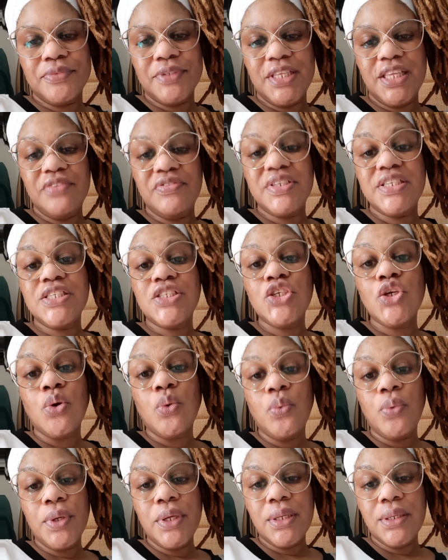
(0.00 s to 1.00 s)
if it is
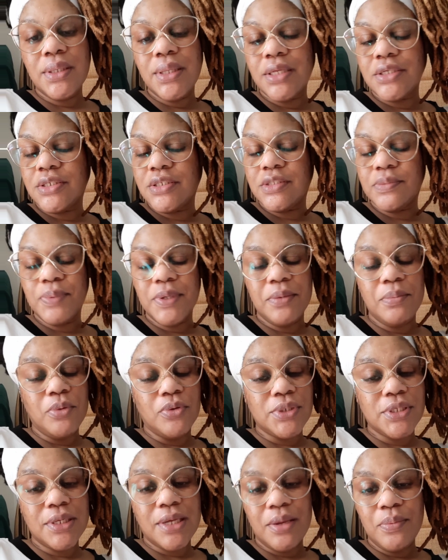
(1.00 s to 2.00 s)
your will that she spend
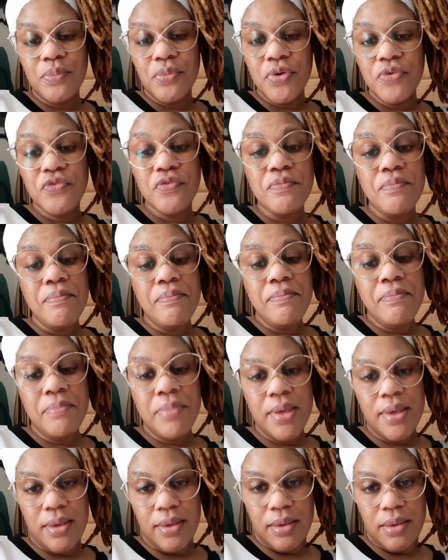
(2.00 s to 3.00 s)
more time with
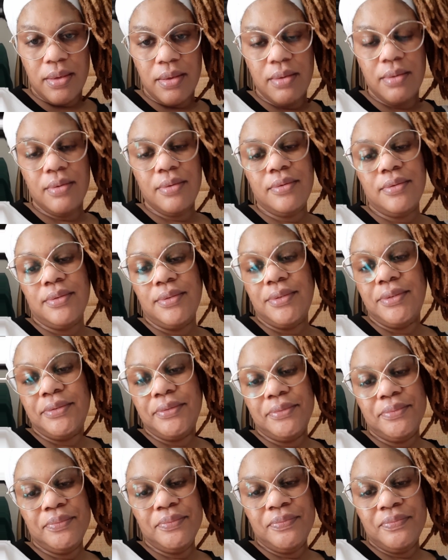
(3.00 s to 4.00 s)
me,
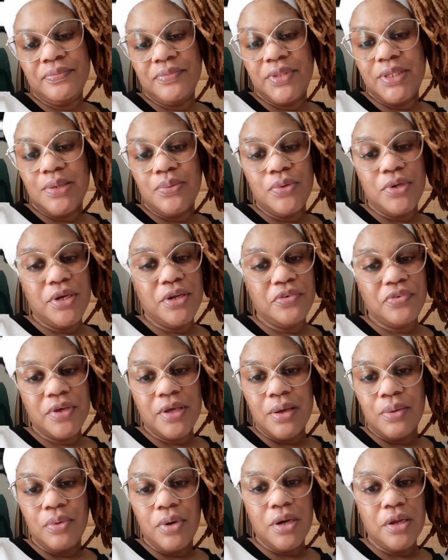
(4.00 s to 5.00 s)
there would nothing
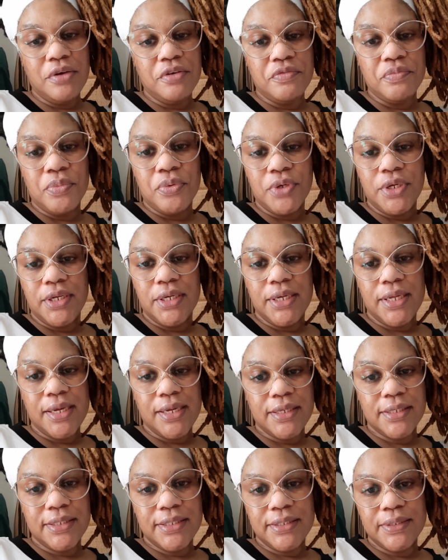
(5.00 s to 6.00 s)
I would love more than
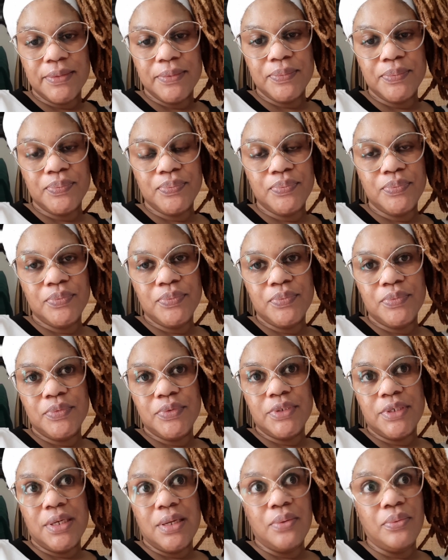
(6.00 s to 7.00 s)
that.
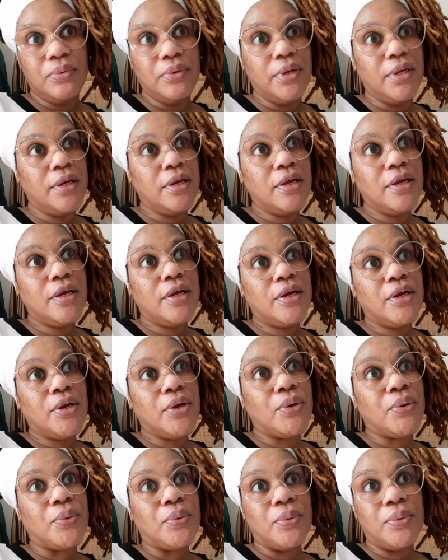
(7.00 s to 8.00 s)
And I would
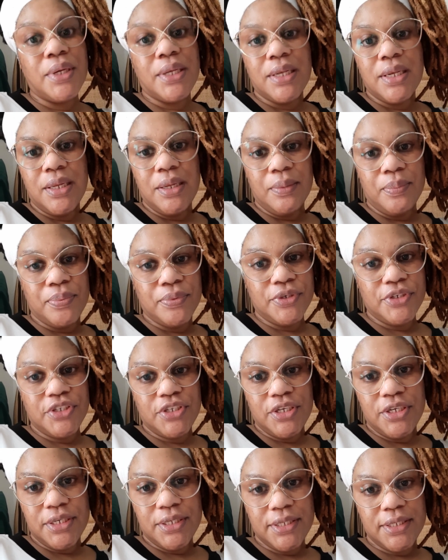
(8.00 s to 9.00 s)
greatly
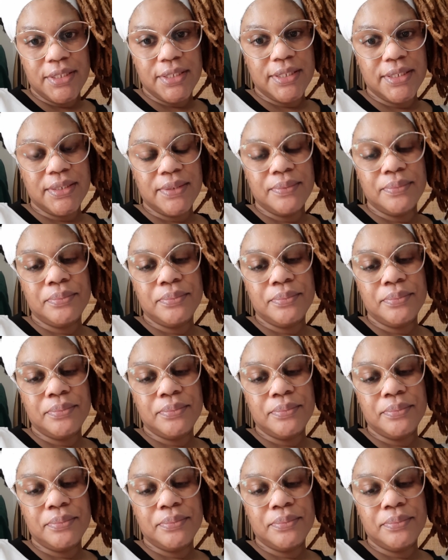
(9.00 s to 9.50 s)
appreciate it.